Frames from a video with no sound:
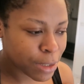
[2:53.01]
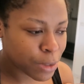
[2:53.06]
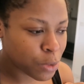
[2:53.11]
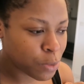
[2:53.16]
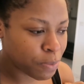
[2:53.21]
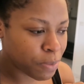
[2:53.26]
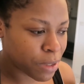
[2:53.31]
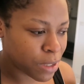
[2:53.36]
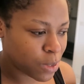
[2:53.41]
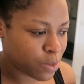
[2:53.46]

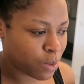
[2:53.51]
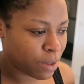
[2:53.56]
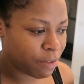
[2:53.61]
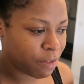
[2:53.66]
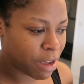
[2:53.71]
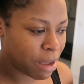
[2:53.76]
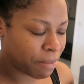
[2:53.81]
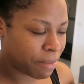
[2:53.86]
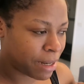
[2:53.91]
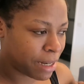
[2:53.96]
super sweet
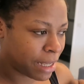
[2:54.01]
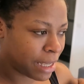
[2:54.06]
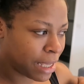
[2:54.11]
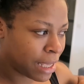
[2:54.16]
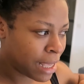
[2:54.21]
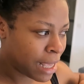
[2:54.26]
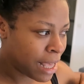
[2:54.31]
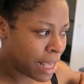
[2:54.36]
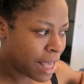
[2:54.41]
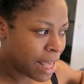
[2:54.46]
family
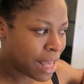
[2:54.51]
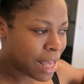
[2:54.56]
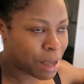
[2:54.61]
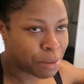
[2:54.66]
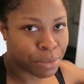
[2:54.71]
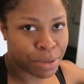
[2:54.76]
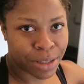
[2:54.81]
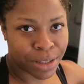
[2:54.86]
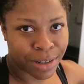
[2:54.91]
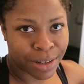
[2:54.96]

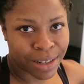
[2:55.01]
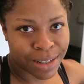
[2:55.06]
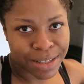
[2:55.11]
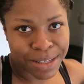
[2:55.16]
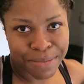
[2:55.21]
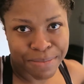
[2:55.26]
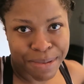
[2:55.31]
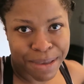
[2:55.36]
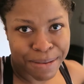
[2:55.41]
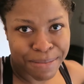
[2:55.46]
um, with their
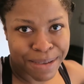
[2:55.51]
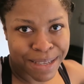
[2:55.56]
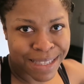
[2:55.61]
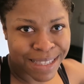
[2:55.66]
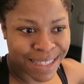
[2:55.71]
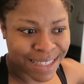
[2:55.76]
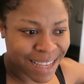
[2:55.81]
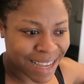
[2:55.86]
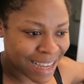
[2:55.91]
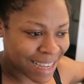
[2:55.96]
little baby
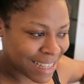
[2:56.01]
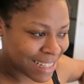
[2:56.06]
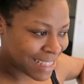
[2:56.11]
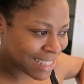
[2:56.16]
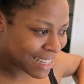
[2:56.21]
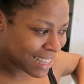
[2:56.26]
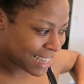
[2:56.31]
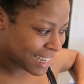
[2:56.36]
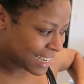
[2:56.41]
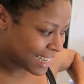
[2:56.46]
Sky
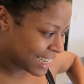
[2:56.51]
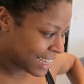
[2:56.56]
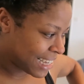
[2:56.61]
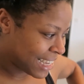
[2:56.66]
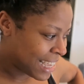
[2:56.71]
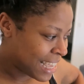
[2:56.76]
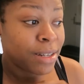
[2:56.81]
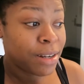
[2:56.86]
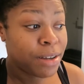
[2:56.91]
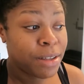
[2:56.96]
Sky.
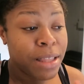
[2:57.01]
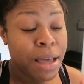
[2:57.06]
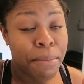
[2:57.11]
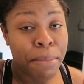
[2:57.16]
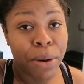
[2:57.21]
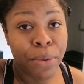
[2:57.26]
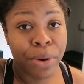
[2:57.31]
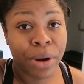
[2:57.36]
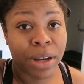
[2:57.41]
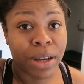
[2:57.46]
So now that
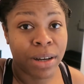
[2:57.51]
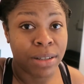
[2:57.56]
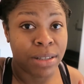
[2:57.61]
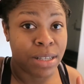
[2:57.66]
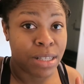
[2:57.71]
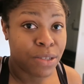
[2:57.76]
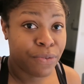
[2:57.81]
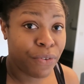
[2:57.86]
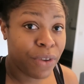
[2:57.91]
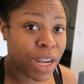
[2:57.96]
my workout
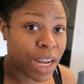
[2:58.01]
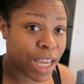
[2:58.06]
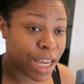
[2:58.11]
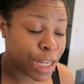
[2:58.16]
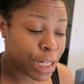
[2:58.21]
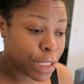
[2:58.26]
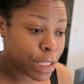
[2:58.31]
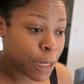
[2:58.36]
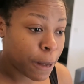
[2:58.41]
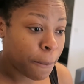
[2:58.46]
is
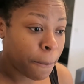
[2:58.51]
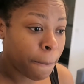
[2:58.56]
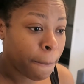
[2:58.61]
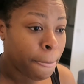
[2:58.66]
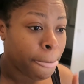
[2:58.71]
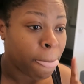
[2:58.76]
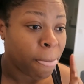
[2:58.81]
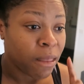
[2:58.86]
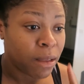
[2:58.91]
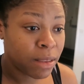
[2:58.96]
finished,
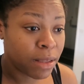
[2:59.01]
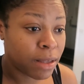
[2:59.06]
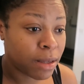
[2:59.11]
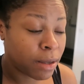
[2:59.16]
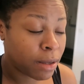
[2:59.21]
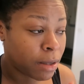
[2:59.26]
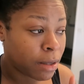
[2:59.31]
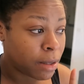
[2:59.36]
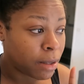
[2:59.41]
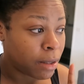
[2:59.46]

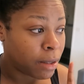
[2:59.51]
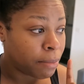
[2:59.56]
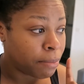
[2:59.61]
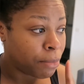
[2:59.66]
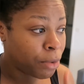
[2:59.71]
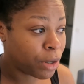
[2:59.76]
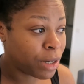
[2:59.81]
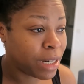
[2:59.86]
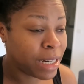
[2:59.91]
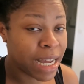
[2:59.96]
the
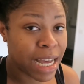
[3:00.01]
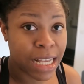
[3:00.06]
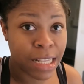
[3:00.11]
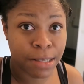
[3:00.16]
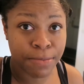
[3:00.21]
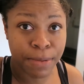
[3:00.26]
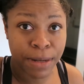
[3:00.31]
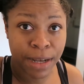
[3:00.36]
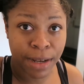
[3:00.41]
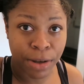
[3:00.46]
morning
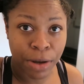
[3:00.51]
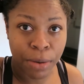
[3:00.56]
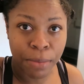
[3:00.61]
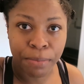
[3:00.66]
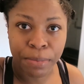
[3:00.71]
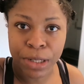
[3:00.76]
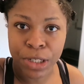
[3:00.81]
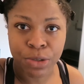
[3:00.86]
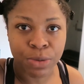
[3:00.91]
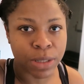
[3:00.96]
has been
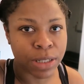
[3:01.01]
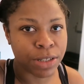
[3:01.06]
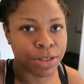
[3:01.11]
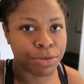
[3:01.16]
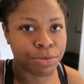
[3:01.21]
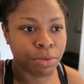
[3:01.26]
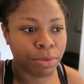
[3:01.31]
accomplished which is